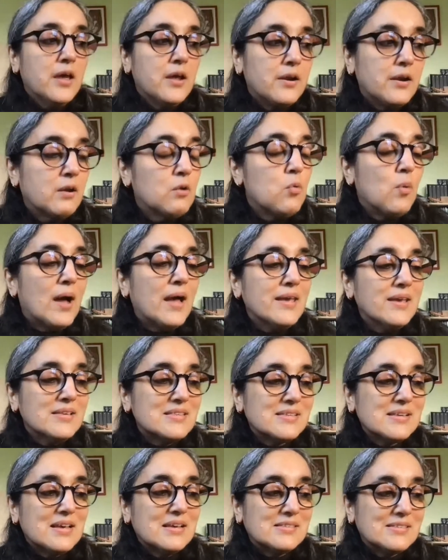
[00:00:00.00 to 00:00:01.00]

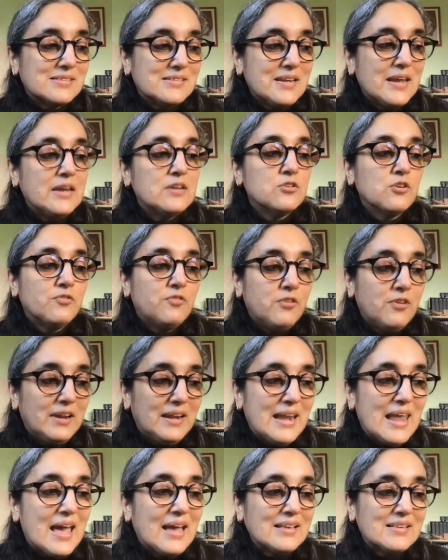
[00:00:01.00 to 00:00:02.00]
requires a state of
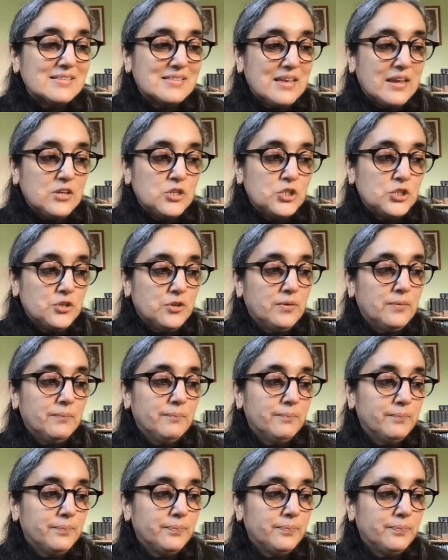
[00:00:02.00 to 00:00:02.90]
relaxation.